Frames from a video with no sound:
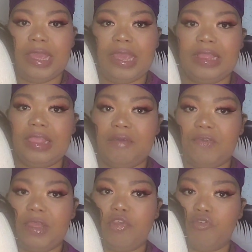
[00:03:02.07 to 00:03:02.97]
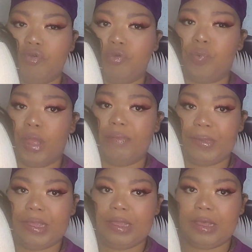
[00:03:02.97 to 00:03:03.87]
a definite true
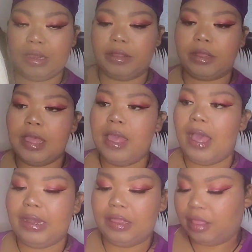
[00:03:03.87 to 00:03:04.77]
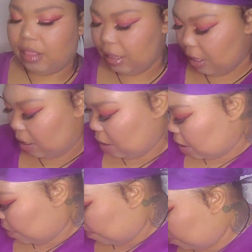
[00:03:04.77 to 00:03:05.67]
1B color. I didn't see
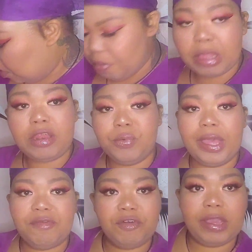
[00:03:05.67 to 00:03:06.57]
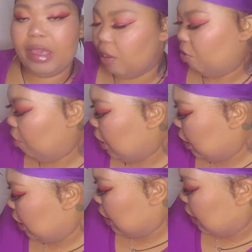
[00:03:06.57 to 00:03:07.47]
much in the way of gray hairs or
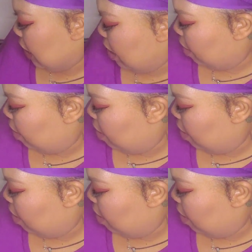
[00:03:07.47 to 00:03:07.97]
anything like that.